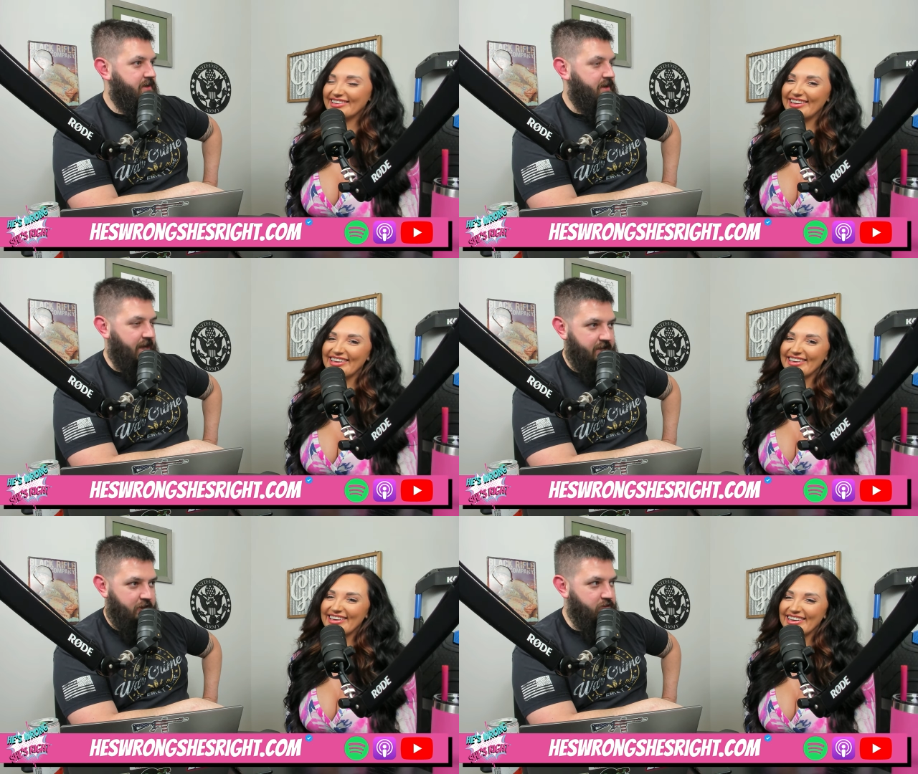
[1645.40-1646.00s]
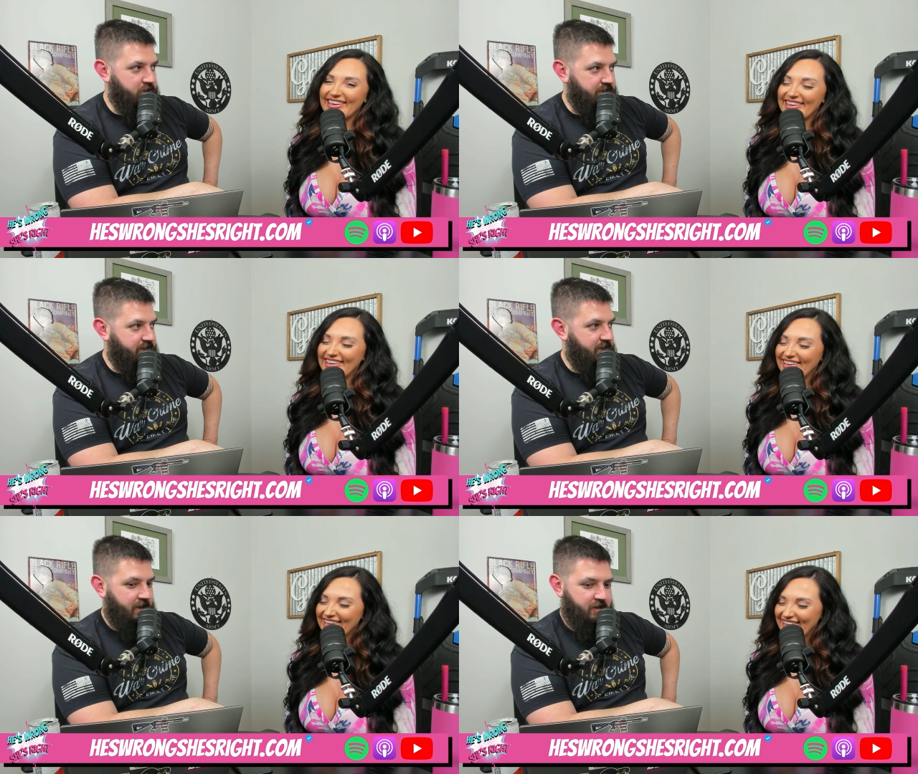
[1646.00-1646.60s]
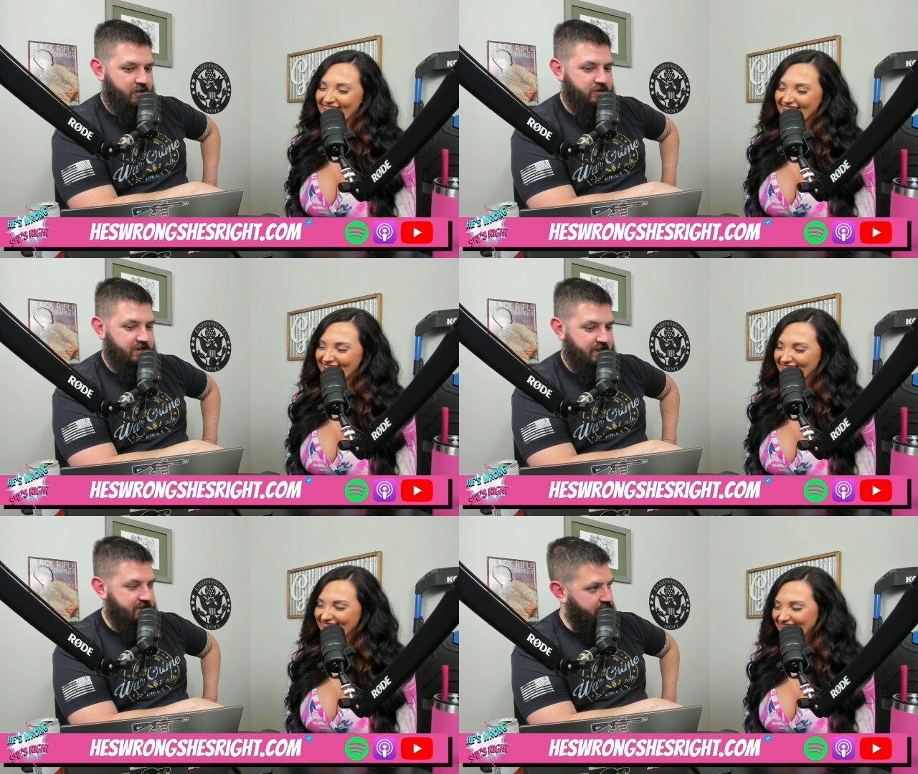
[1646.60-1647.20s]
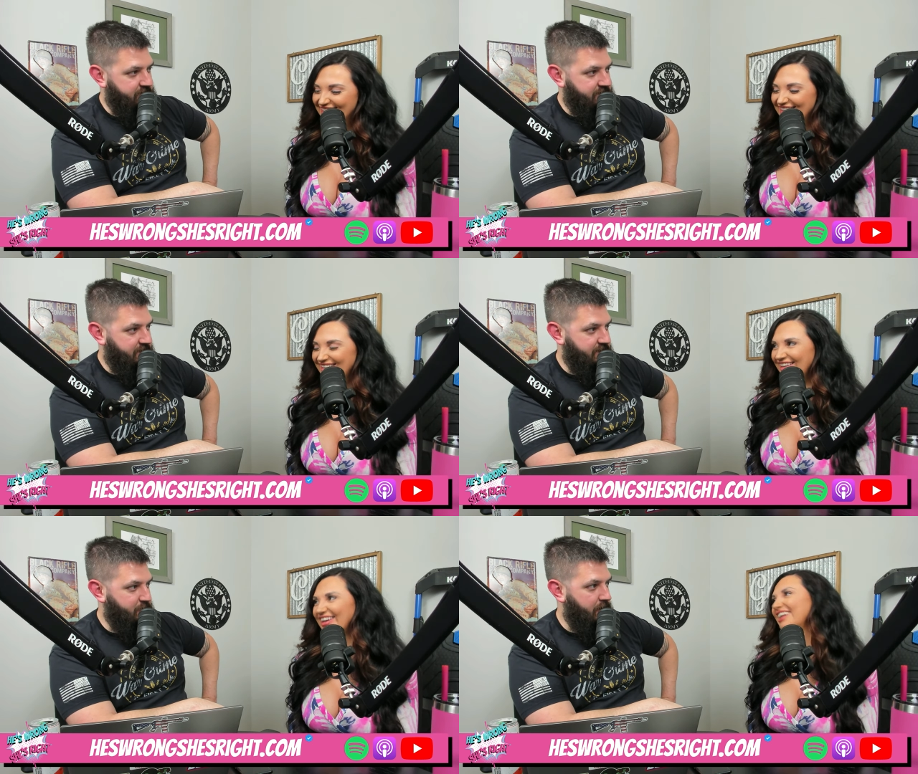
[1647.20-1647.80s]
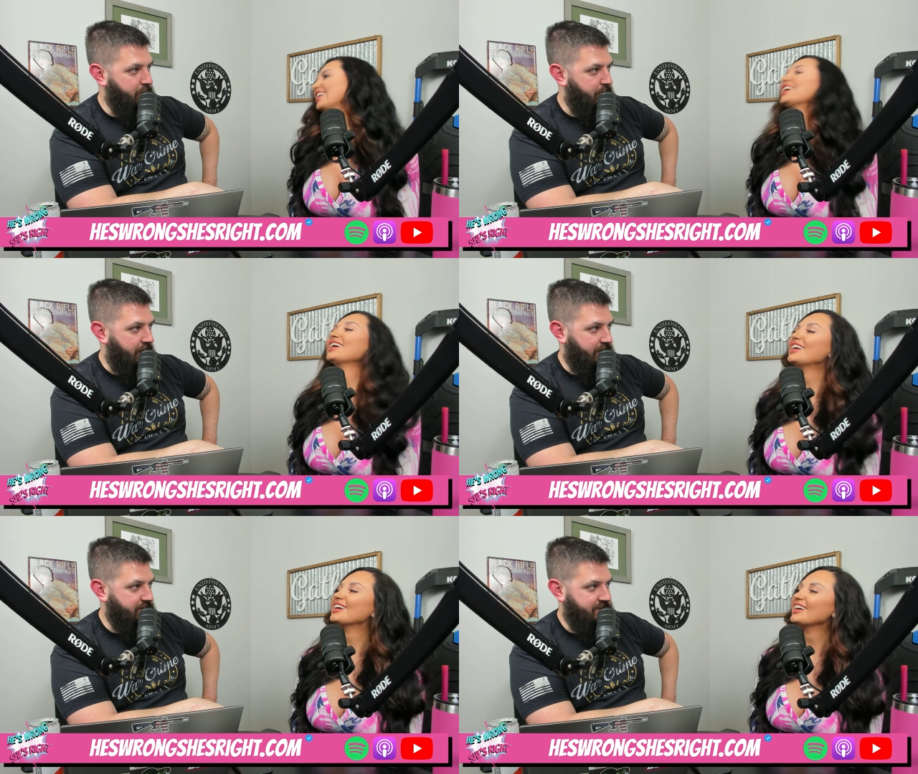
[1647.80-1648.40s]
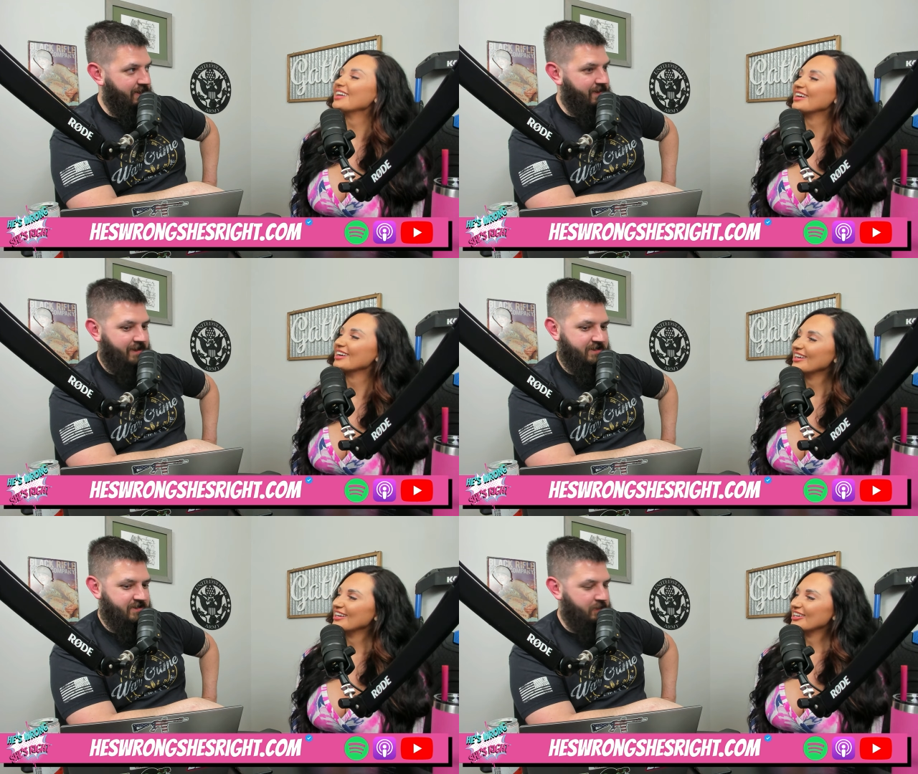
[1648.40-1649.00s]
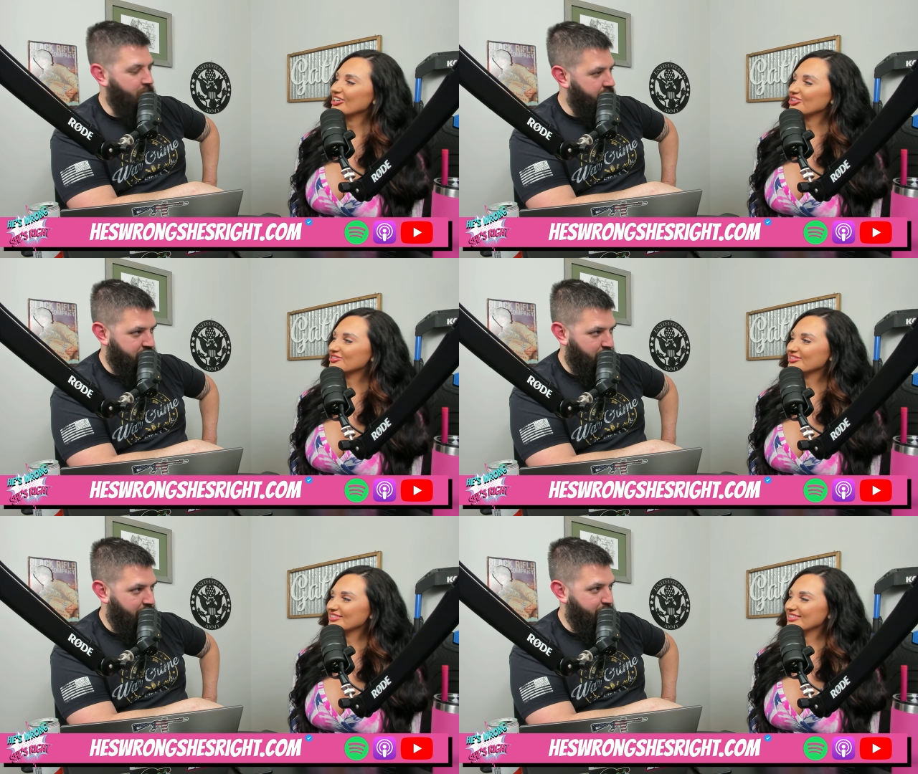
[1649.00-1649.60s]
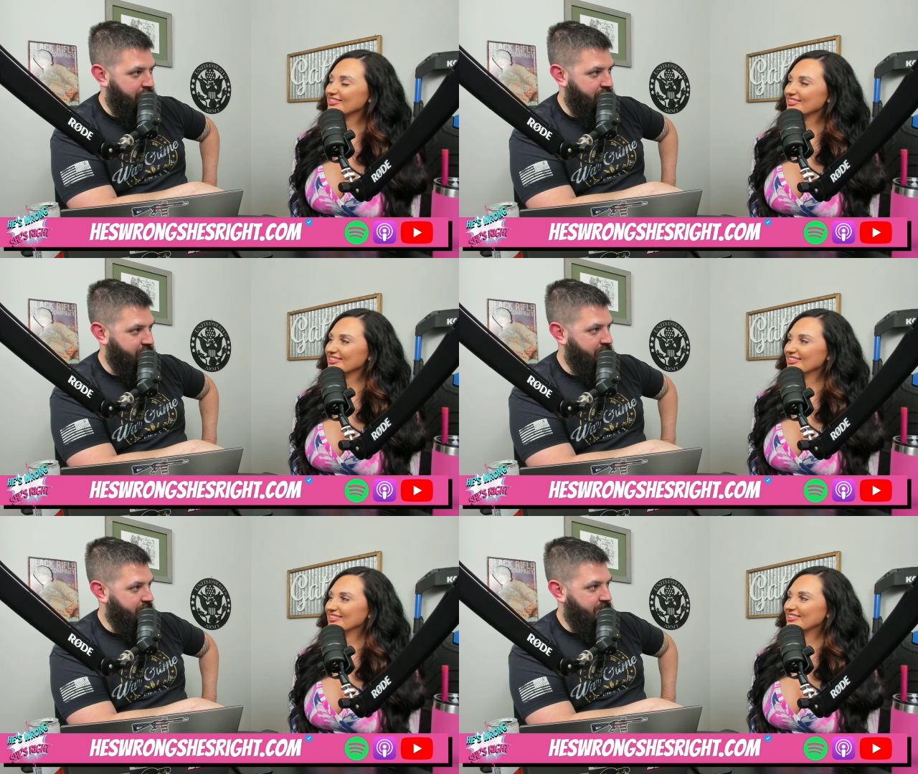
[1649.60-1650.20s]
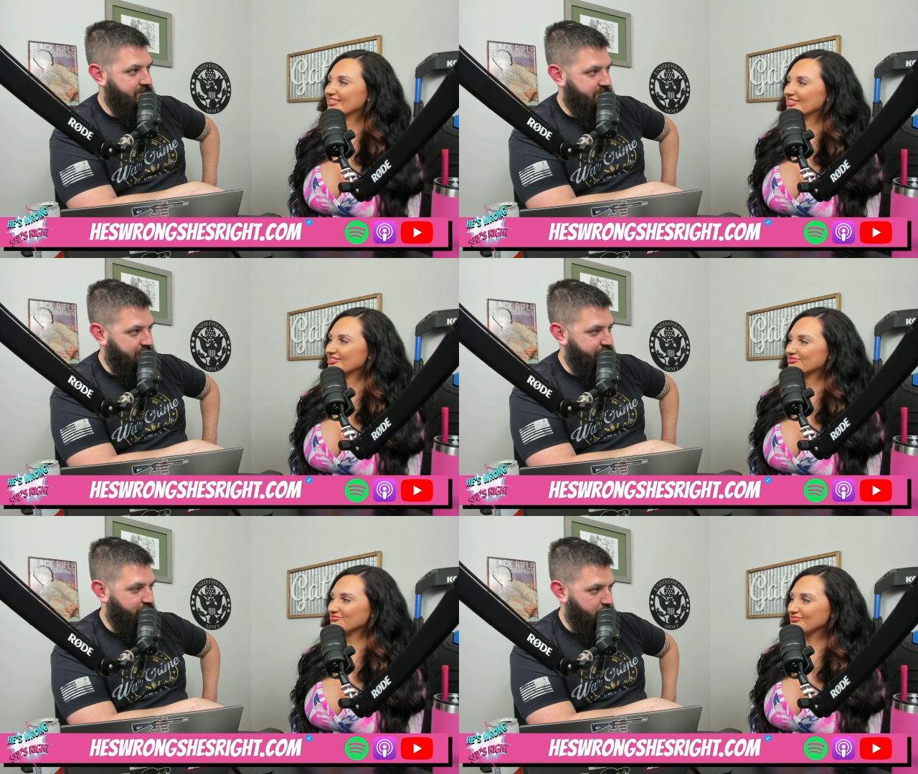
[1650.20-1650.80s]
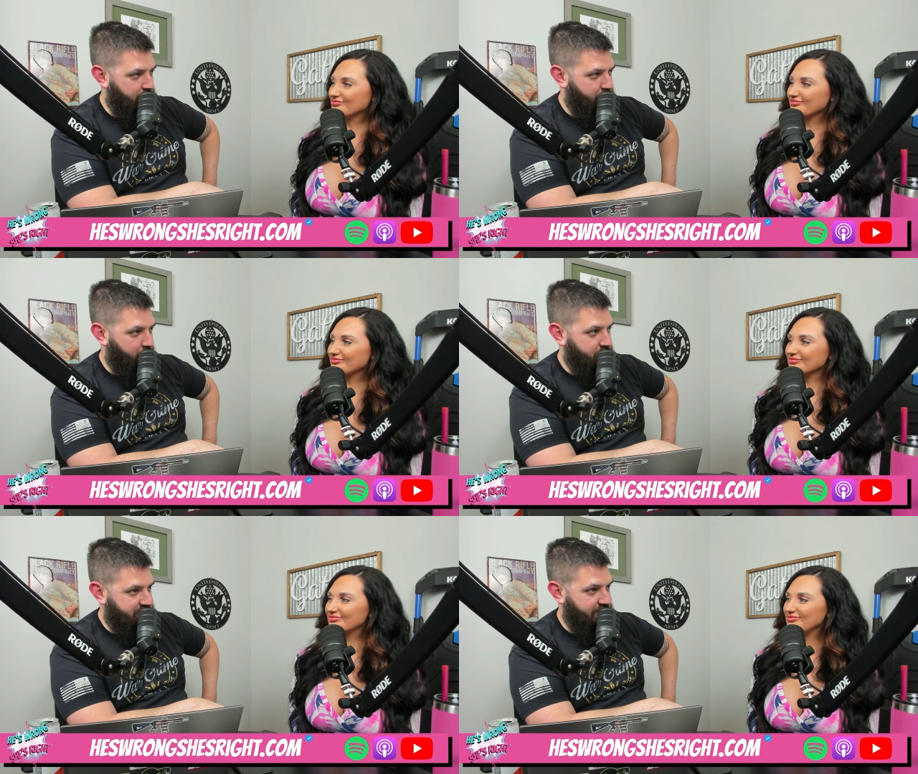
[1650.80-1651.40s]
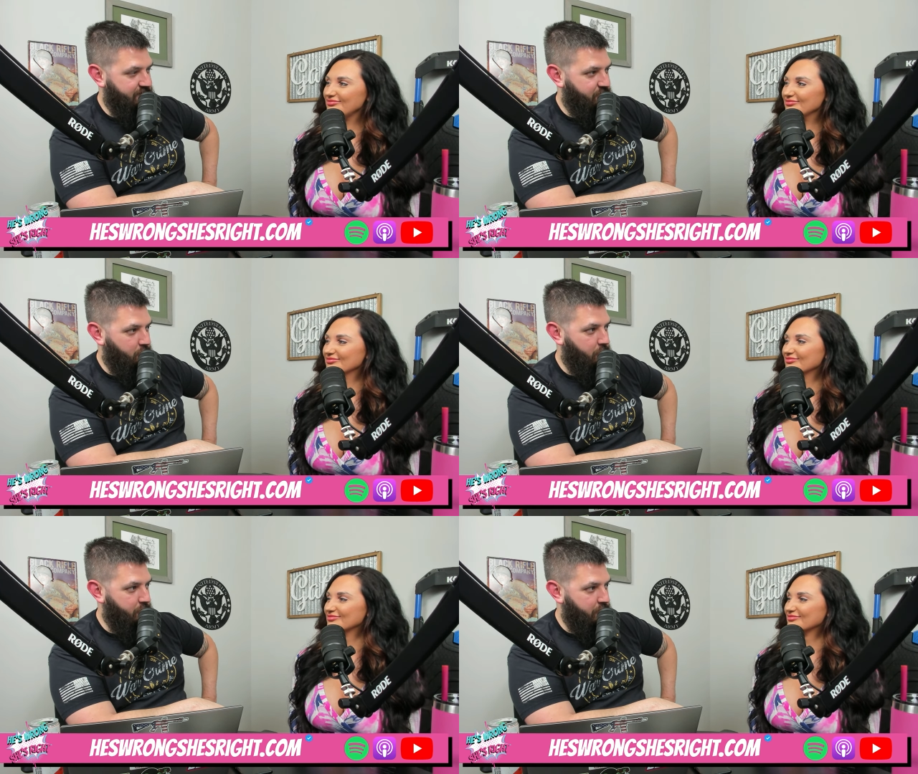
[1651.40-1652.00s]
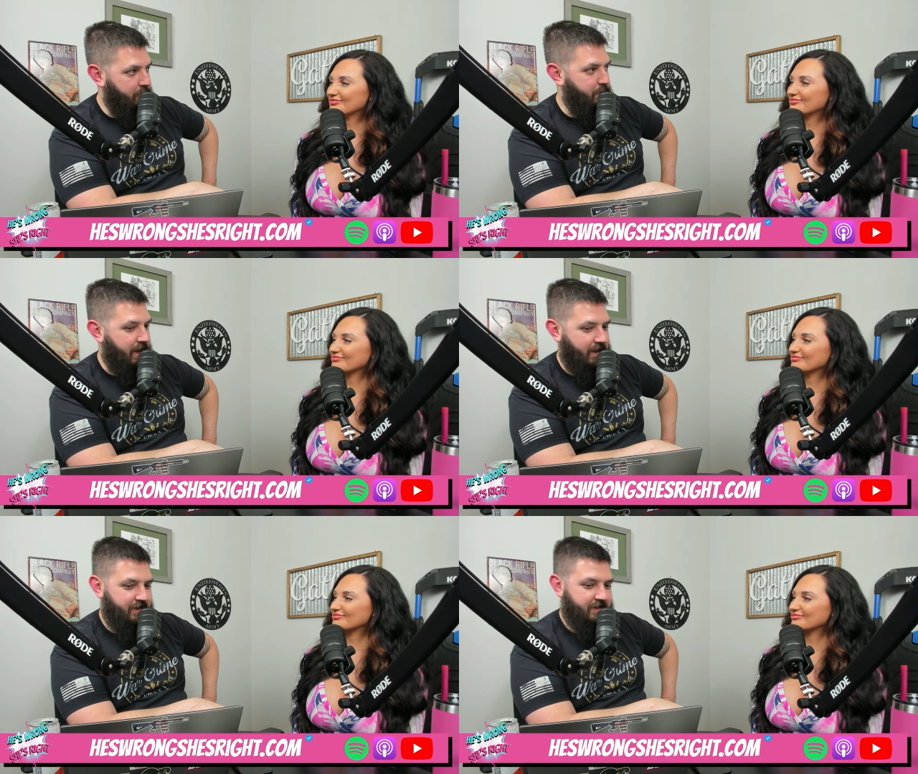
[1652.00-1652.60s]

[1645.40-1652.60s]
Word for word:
Speaker 1: and you just and you just insulted his running back, his his 220 pound six foot run six foot one running back.